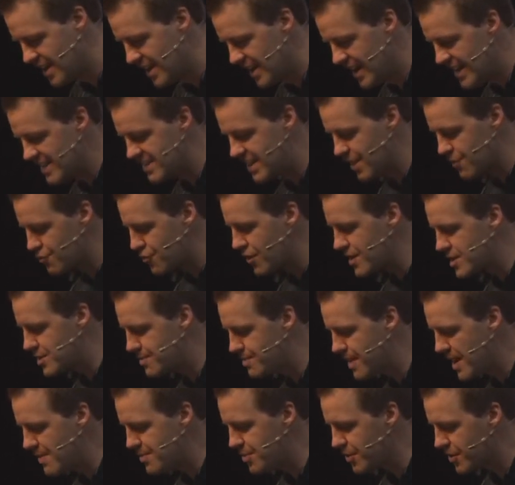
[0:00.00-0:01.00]
He said, rich
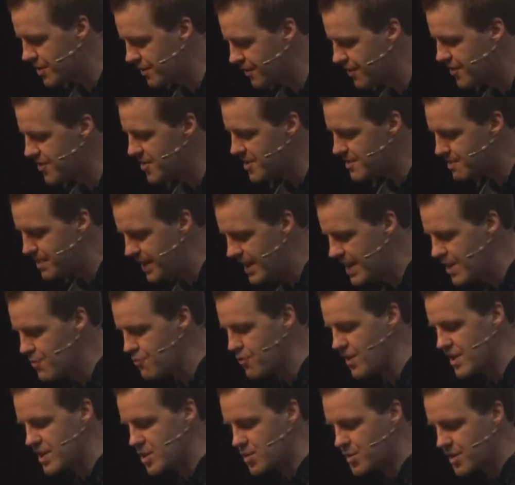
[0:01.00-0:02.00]
people confuse being
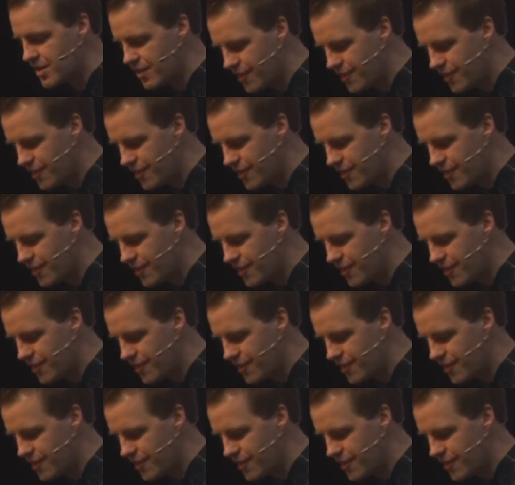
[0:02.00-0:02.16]
rich with